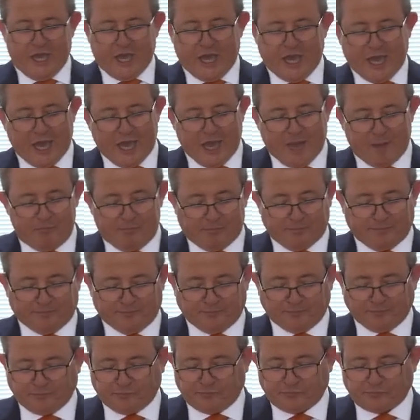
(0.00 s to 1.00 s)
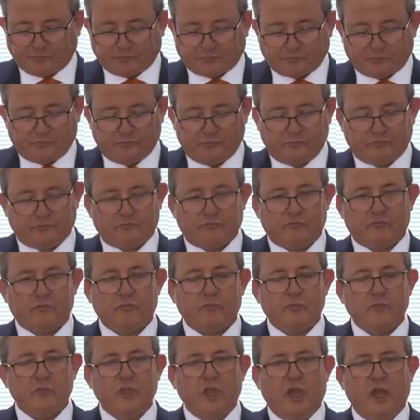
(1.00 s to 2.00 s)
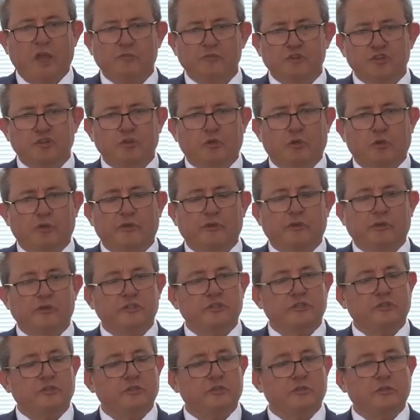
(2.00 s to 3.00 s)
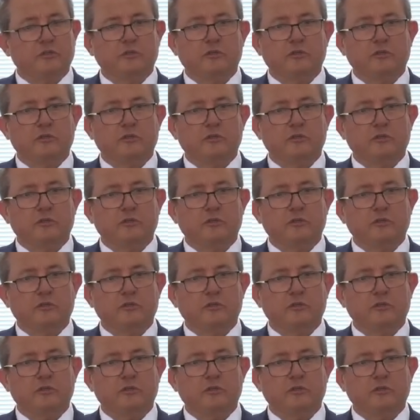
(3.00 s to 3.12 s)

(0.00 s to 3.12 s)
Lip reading: I'm sure that